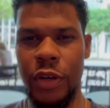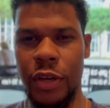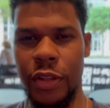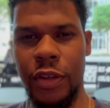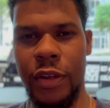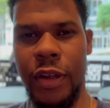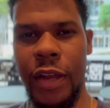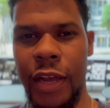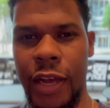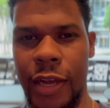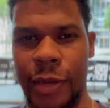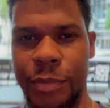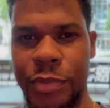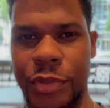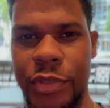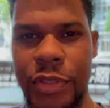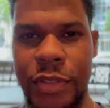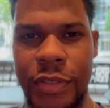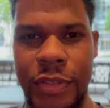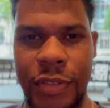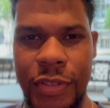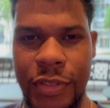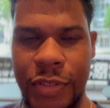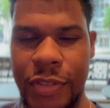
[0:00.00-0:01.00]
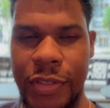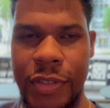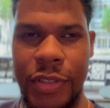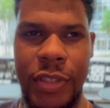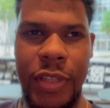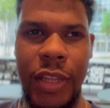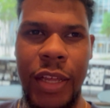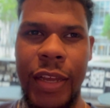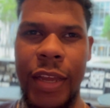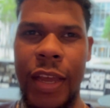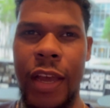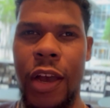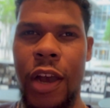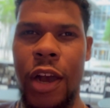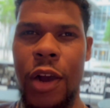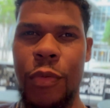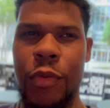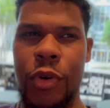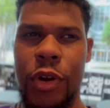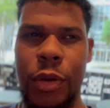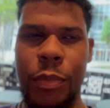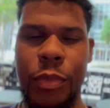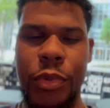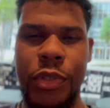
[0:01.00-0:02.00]
other apps to see like how I
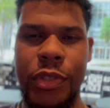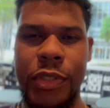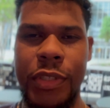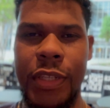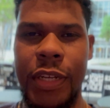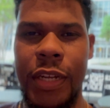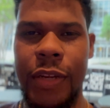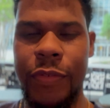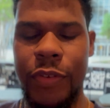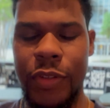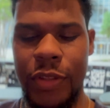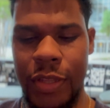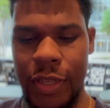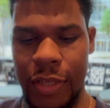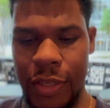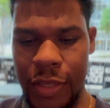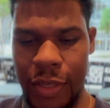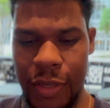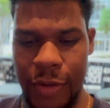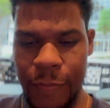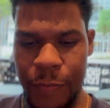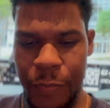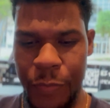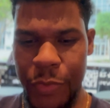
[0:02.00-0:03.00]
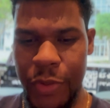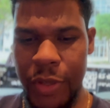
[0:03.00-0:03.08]
want to present everything.